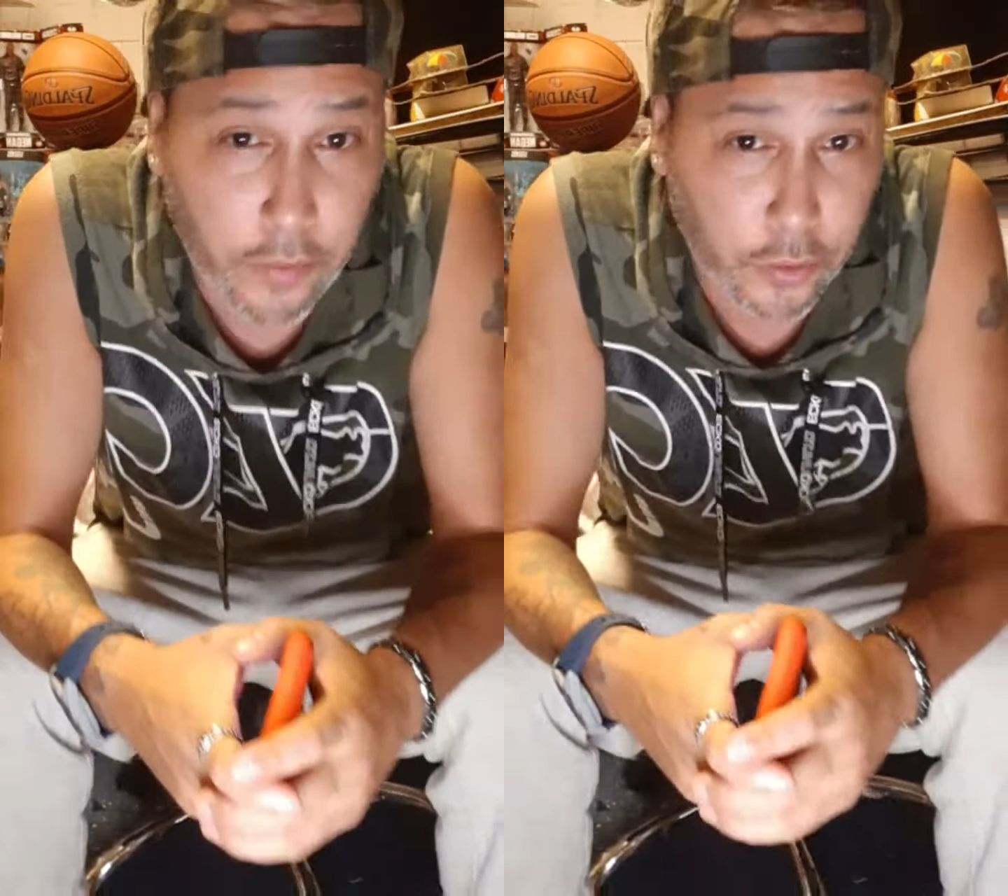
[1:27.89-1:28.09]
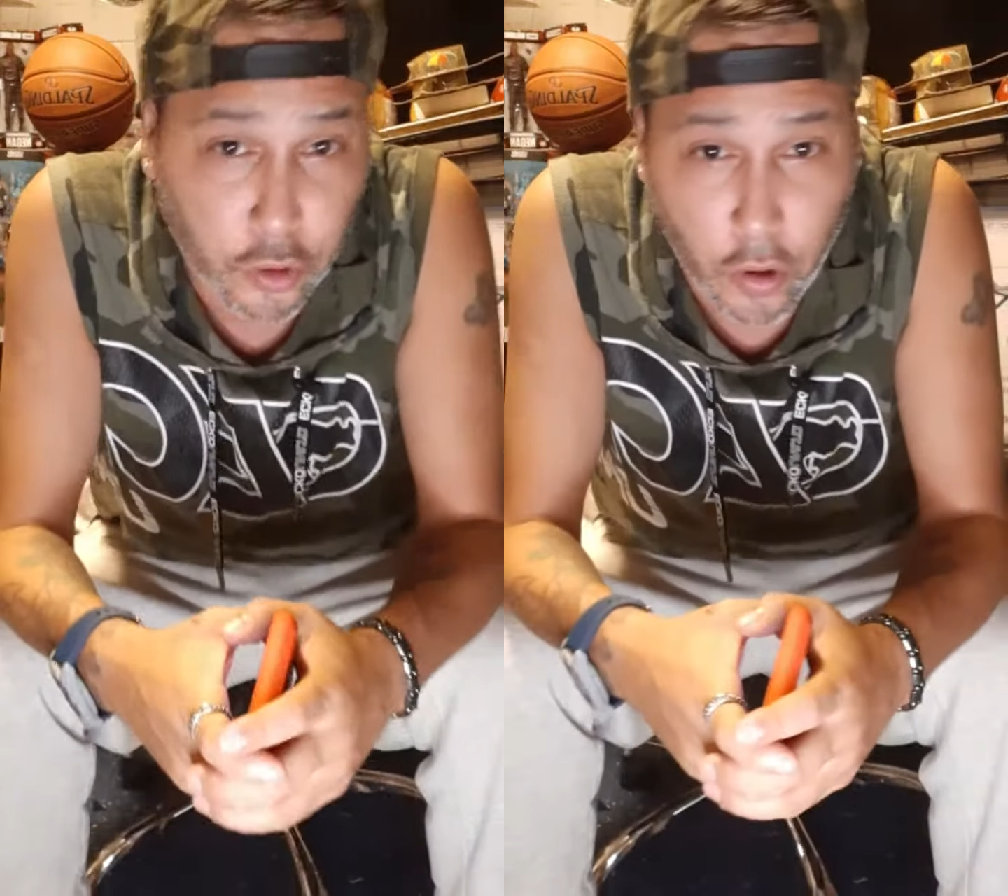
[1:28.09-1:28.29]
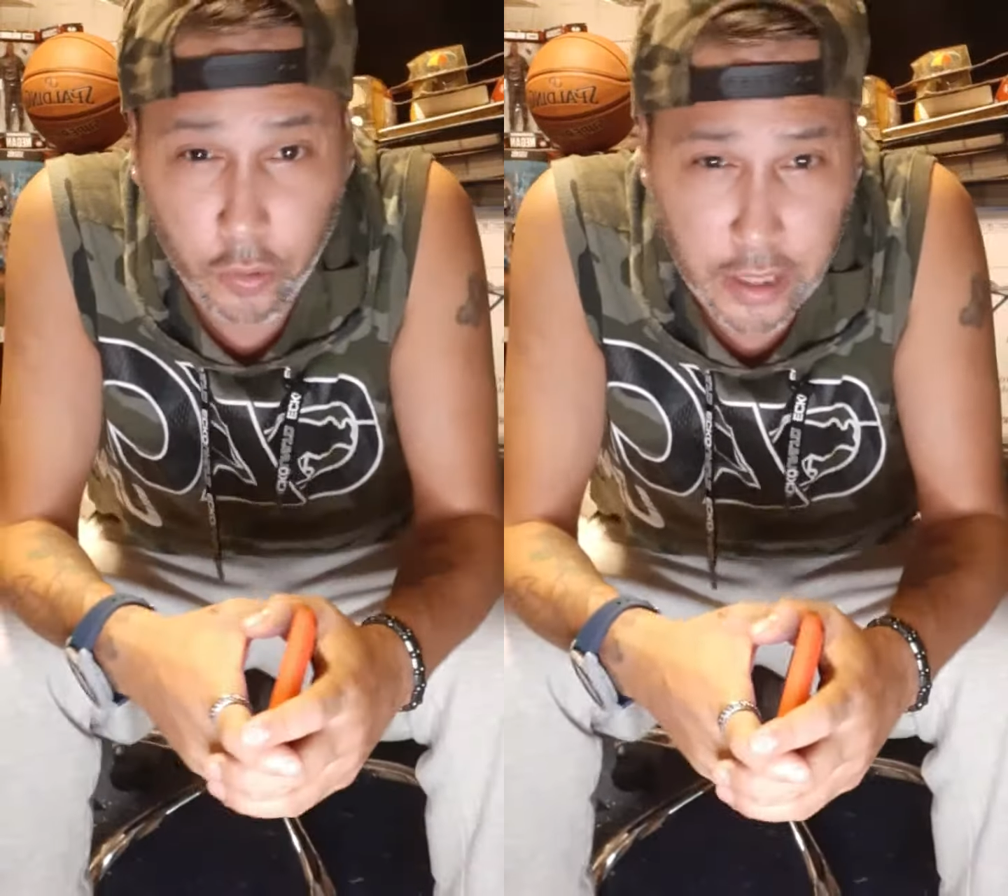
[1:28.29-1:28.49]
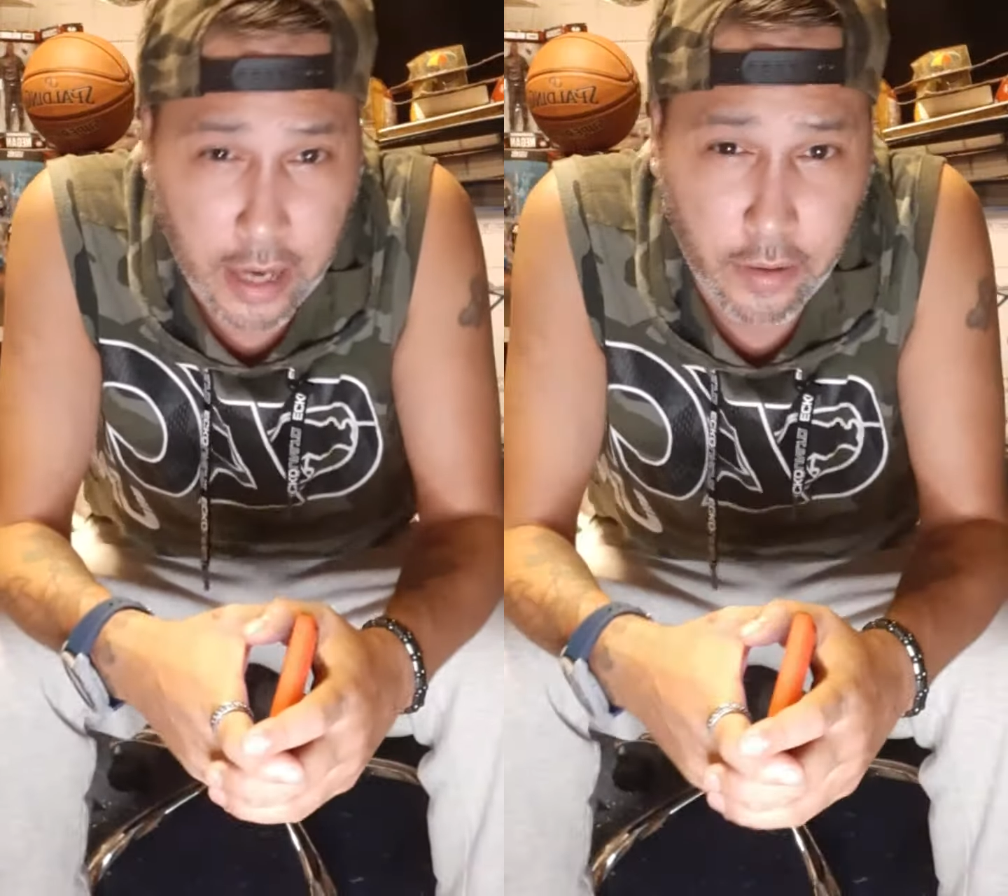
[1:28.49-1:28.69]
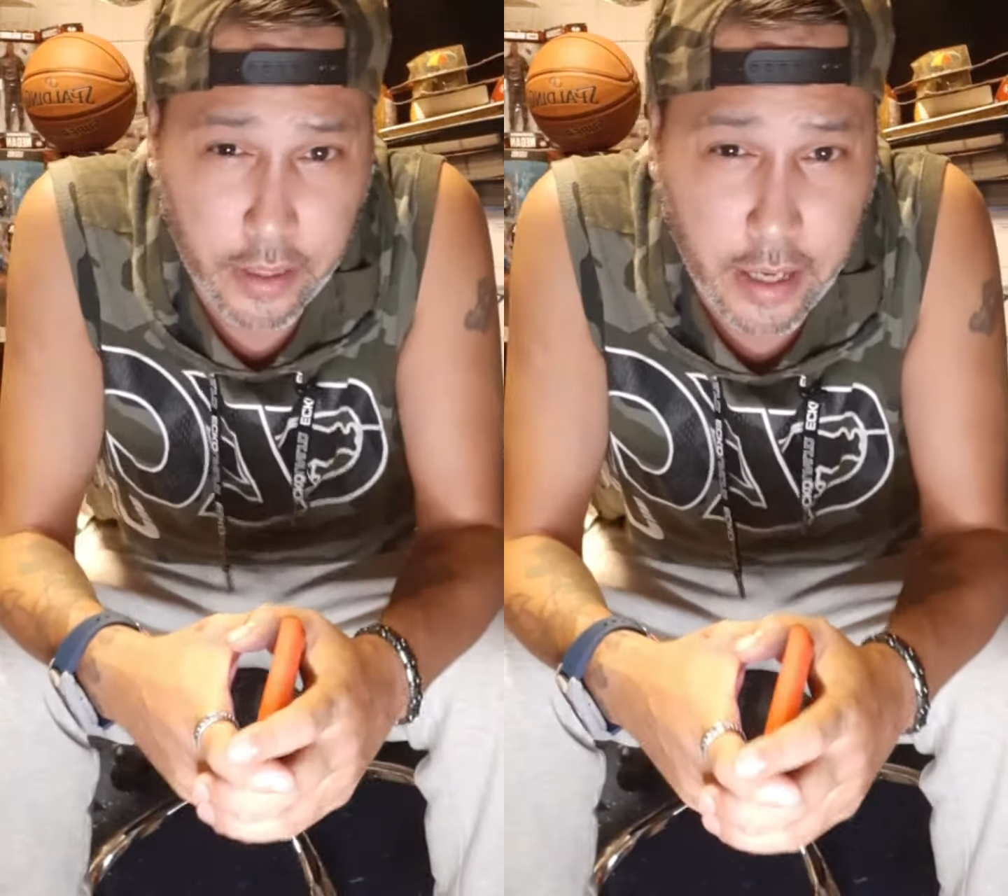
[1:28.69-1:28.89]
the trolls
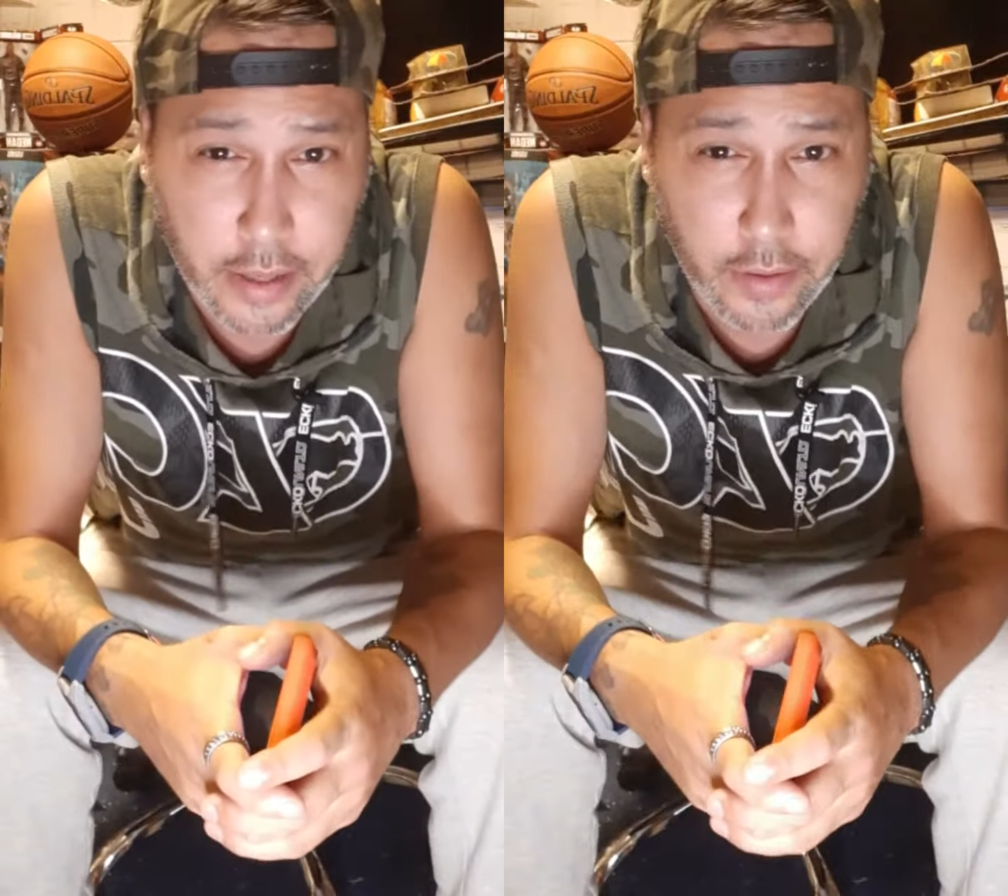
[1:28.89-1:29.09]
out yet,